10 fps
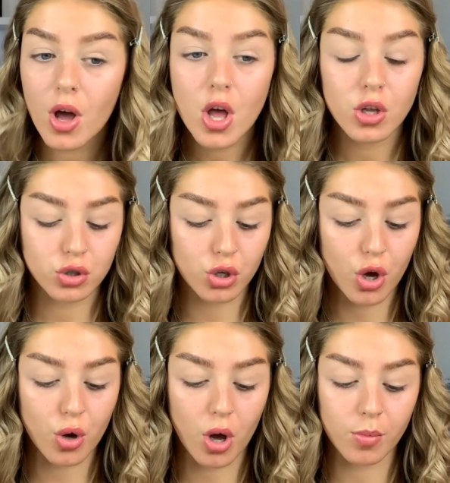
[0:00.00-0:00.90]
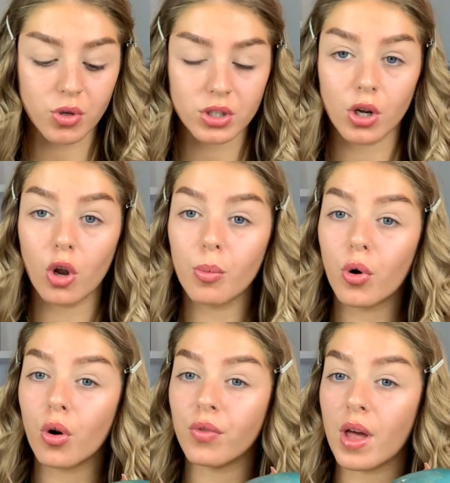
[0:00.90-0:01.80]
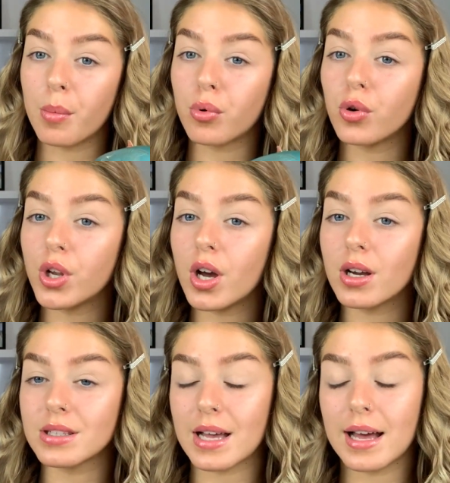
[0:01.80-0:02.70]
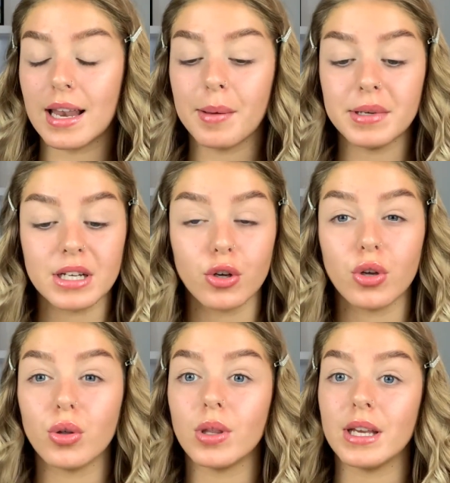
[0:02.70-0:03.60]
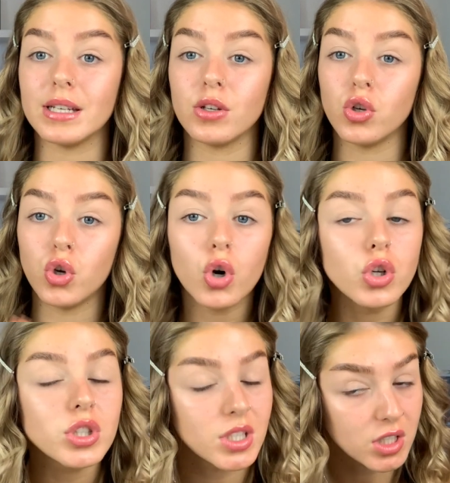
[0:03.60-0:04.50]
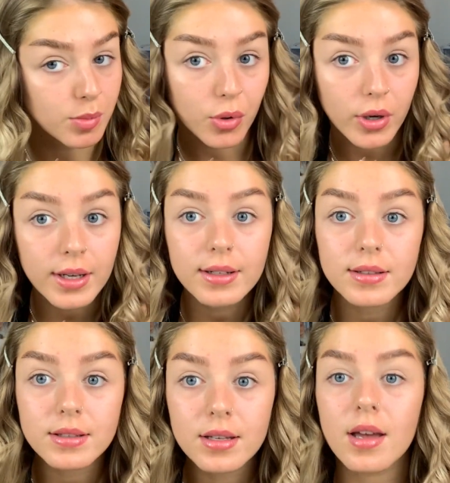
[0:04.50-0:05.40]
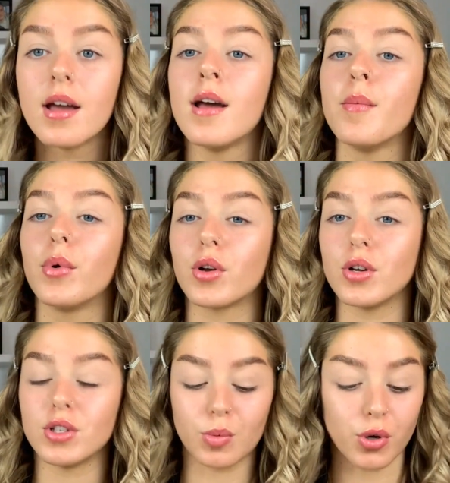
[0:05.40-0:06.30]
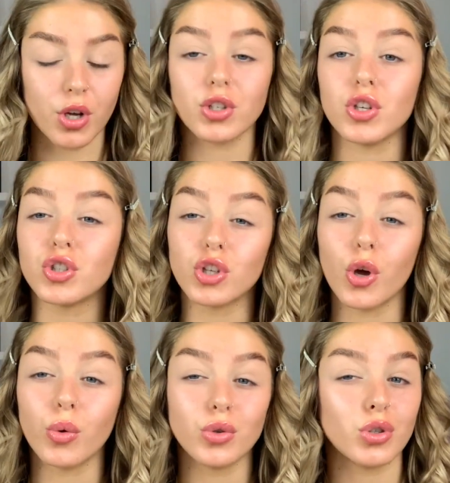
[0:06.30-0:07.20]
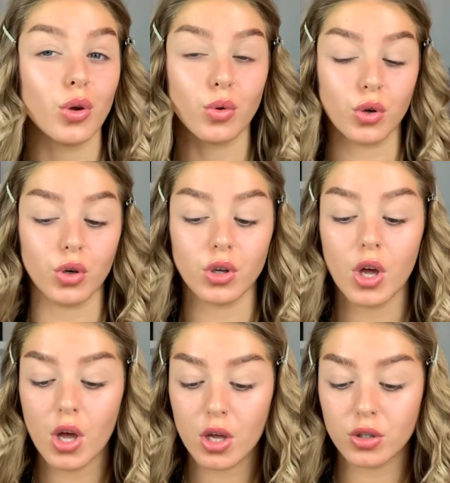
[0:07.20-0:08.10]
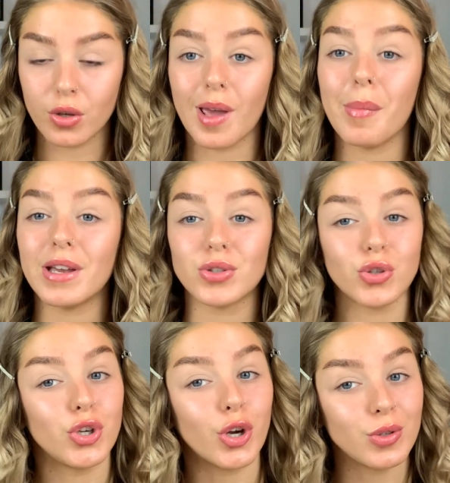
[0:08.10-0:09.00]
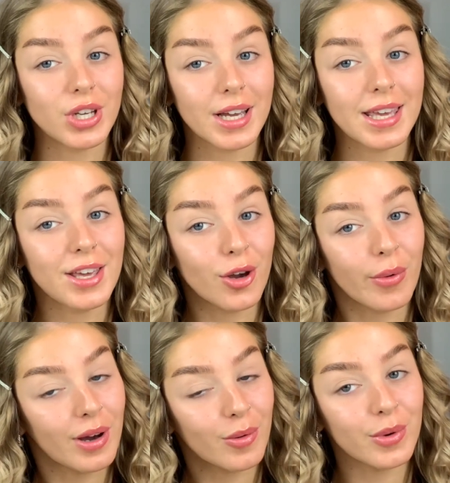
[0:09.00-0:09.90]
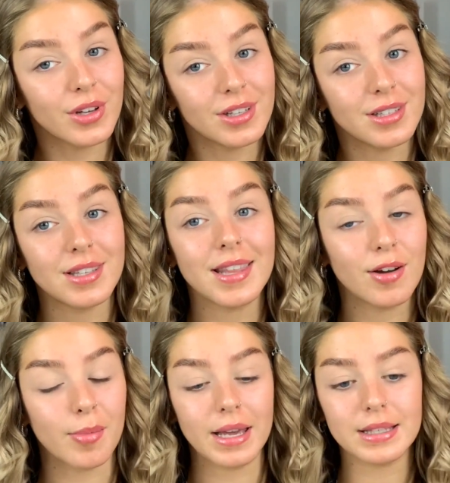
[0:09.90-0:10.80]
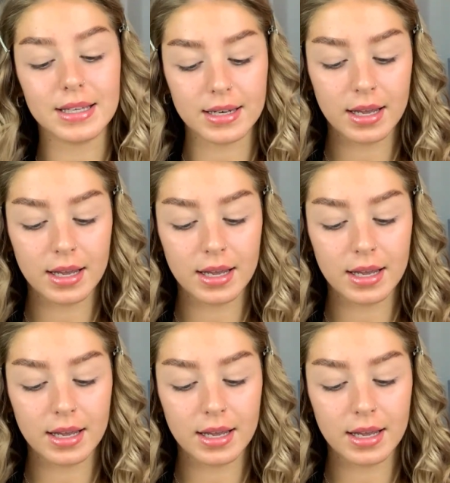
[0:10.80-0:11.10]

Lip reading: So I'm using a lot more of their products, and let me tell you, they did not disappoint because the products are so good. So yeah, make sure you go check Kiko out because they're amazing.